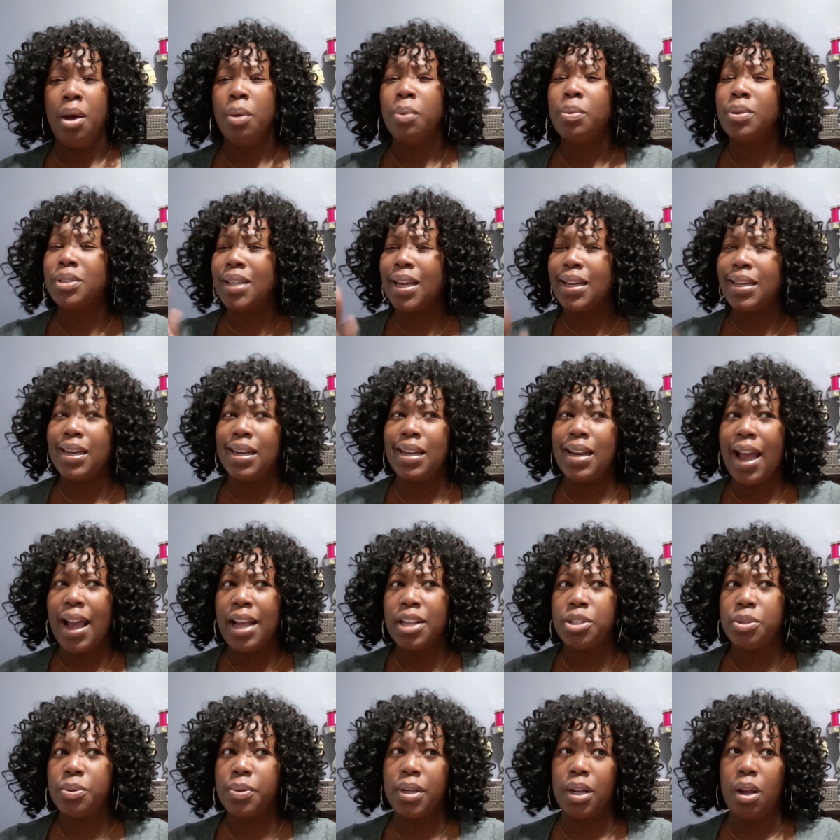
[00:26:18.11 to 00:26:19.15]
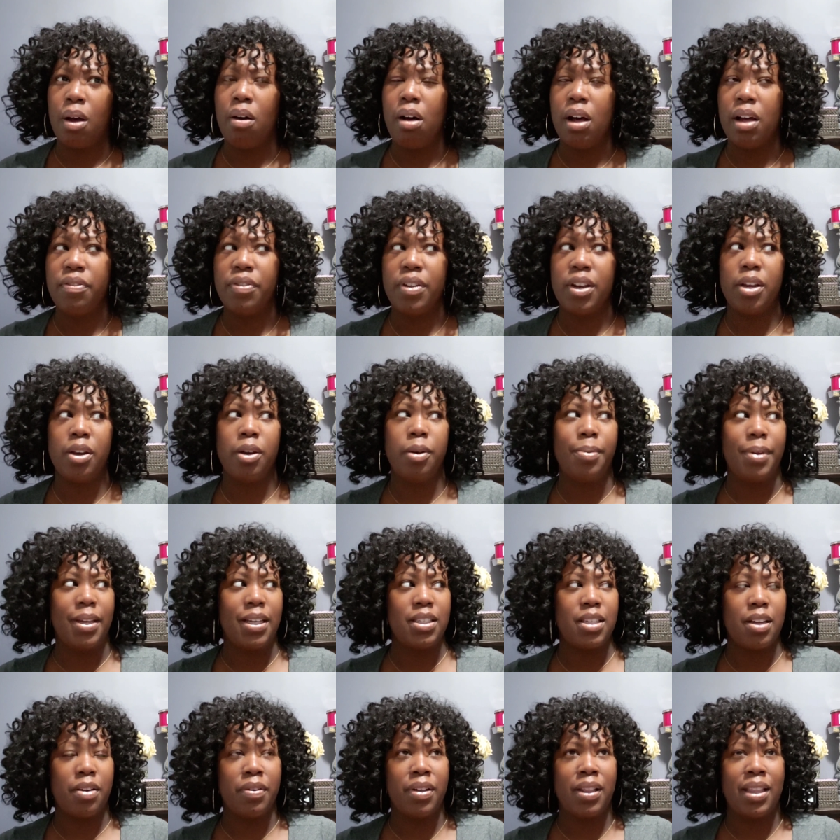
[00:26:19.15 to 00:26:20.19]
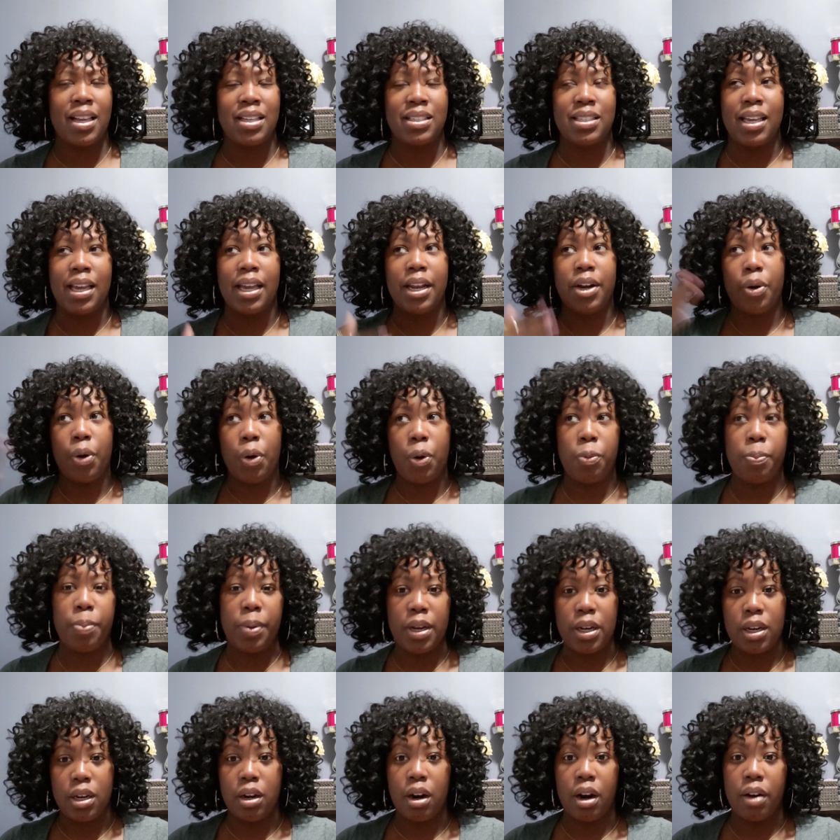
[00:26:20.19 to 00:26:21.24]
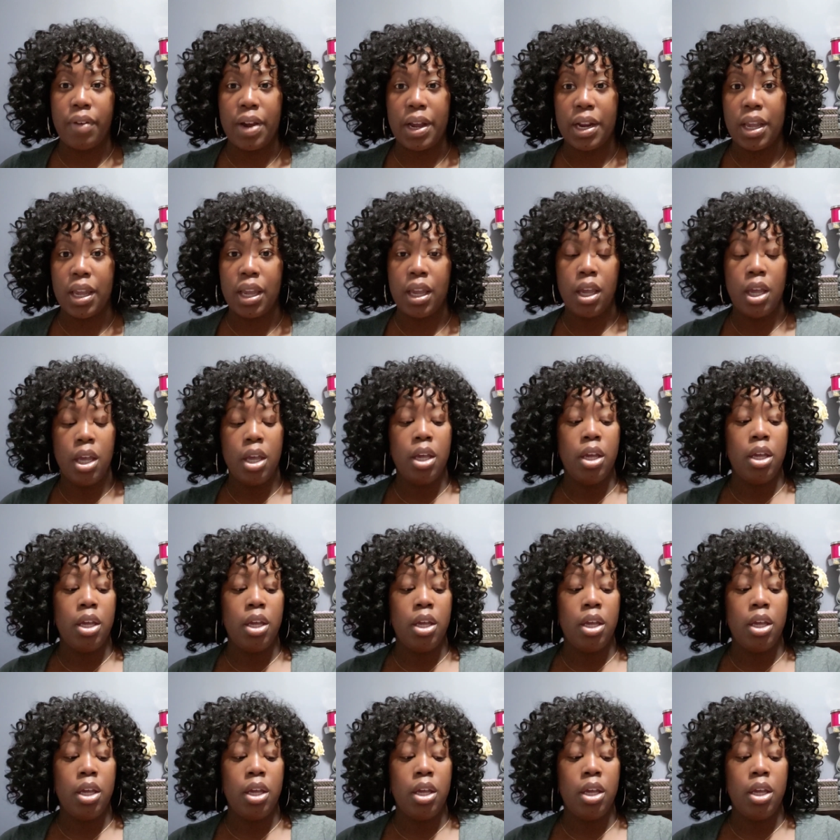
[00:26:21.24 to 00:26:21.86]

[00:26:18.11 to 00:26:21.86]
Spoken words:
which I did not do in the haul video because I realized I had opened it already.